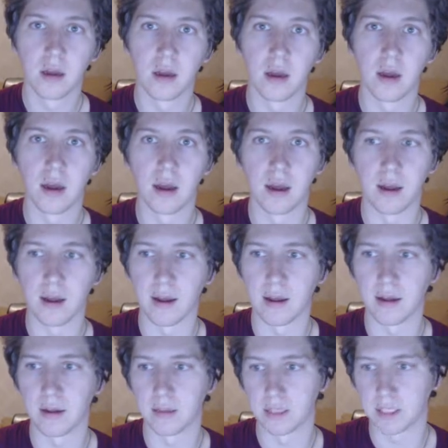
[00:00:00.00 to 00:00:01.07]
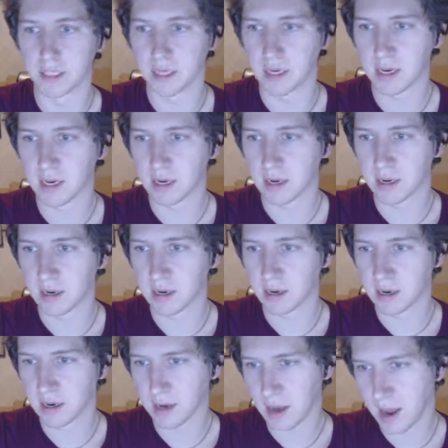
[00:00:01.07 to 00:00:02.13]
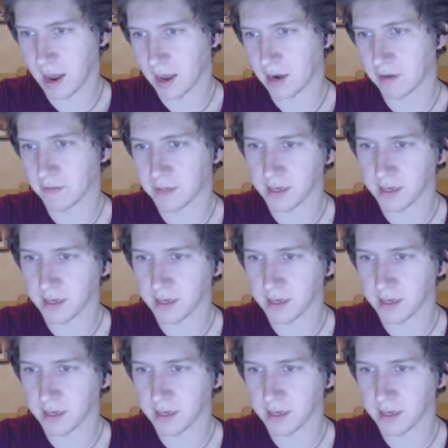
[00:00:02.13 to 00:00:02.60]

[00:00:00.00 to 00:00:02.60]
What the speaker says: It's kind of